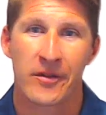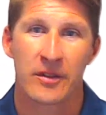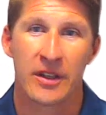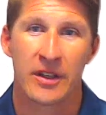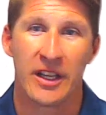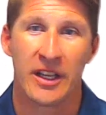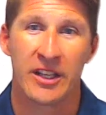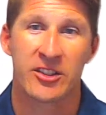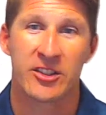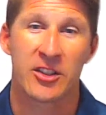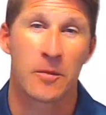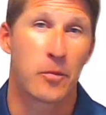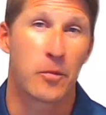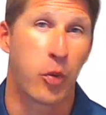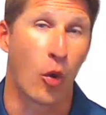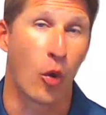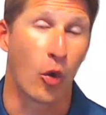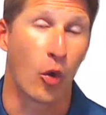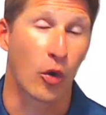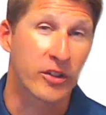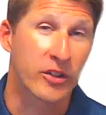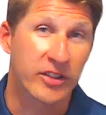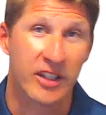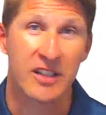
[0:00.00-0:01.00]
It
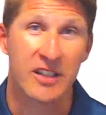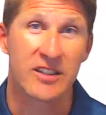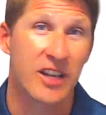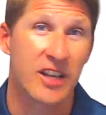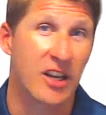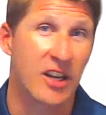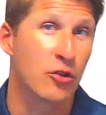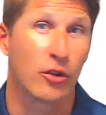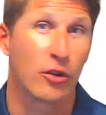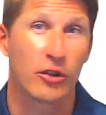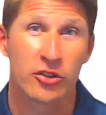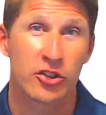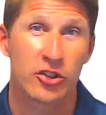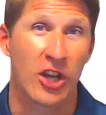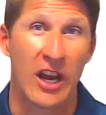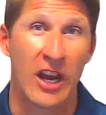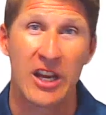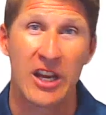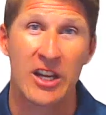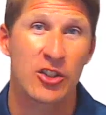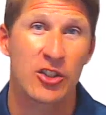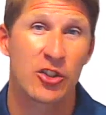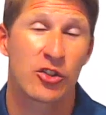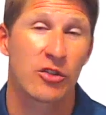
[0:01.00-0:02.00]
supports continual
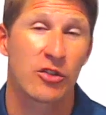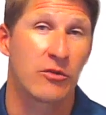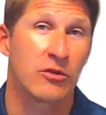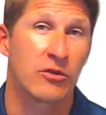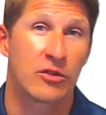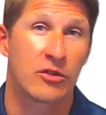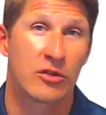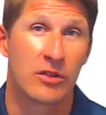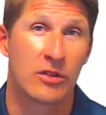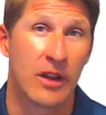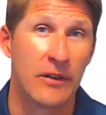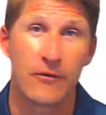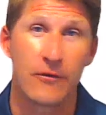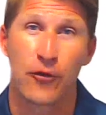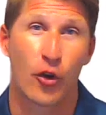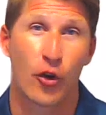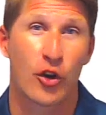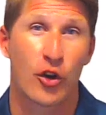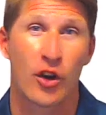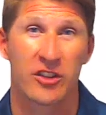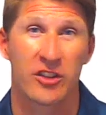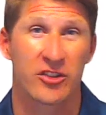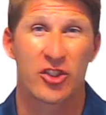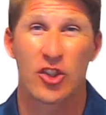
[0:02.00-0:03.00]
change. Infor
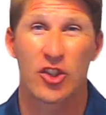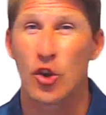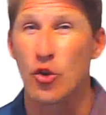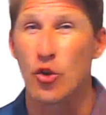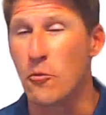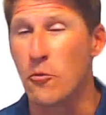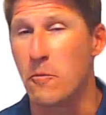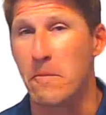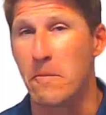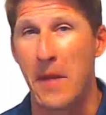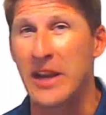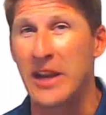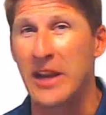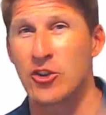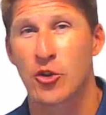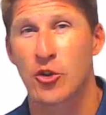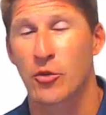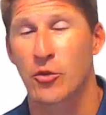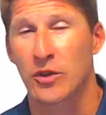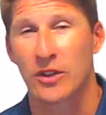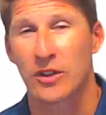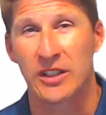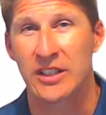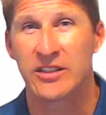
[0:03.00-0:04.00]
does 2 major
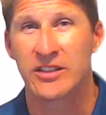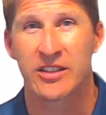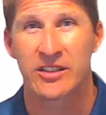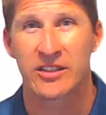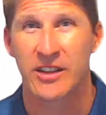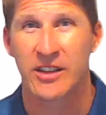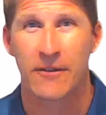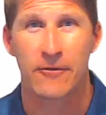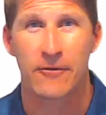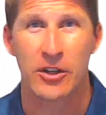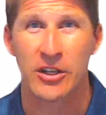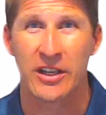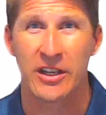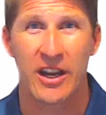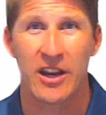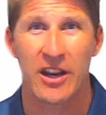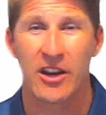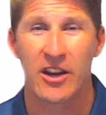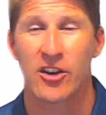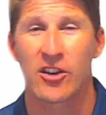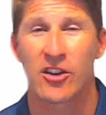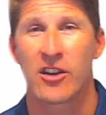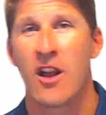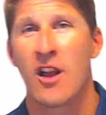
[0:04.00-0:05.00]
releases every
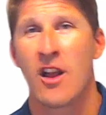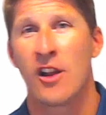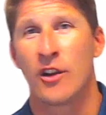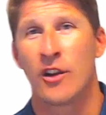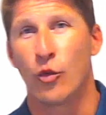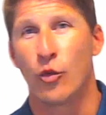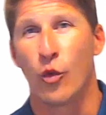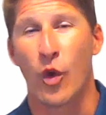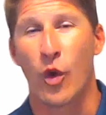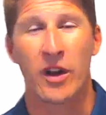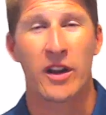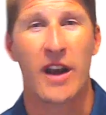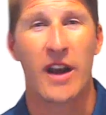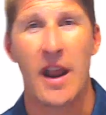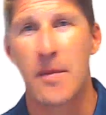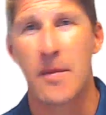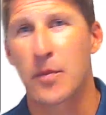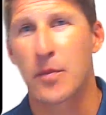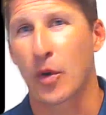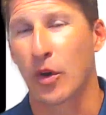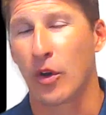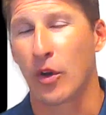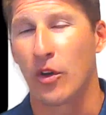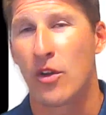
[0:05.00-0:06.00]
year, one in
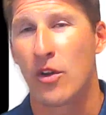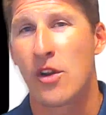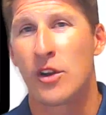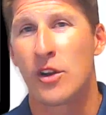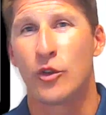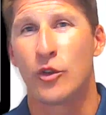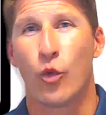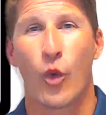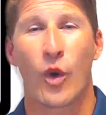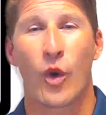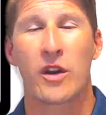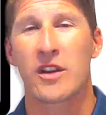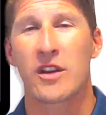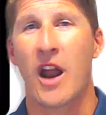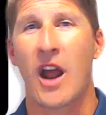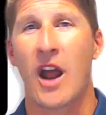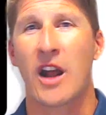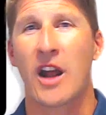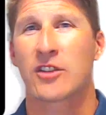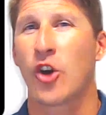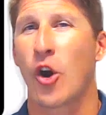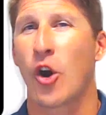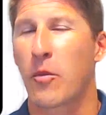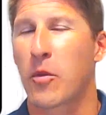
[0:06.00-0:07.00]
April, one in
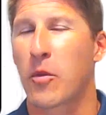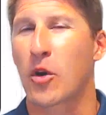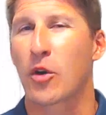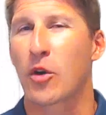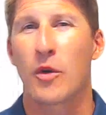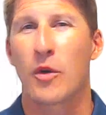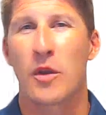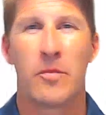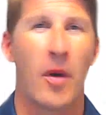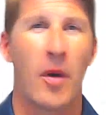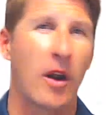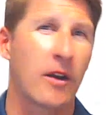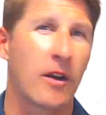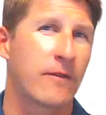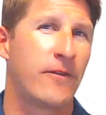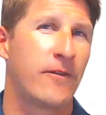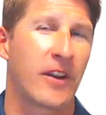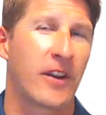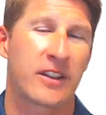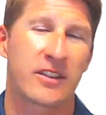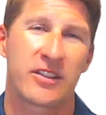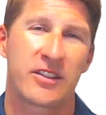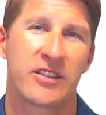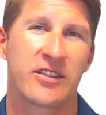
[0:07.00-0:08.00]
October, with bug
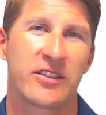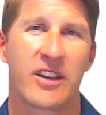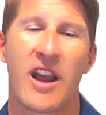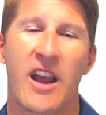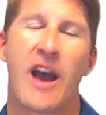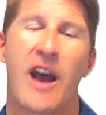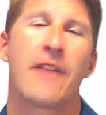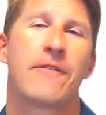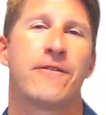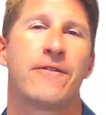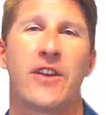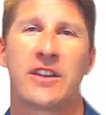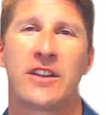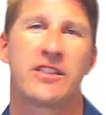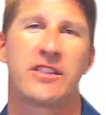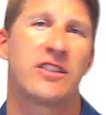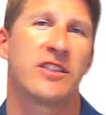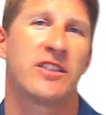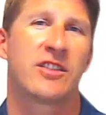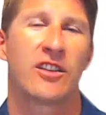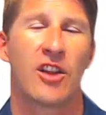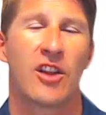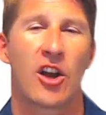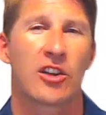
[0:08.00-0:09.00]
fixes and hot fixes
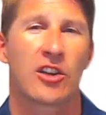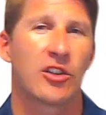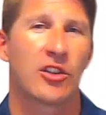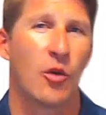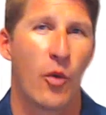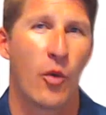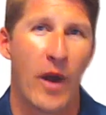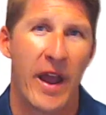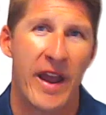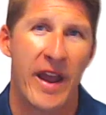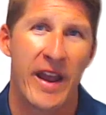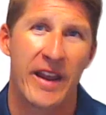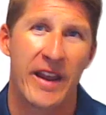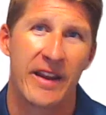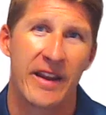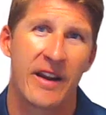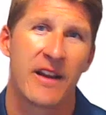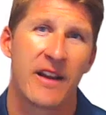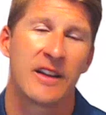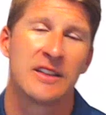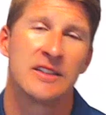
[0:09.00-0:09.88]
along the way.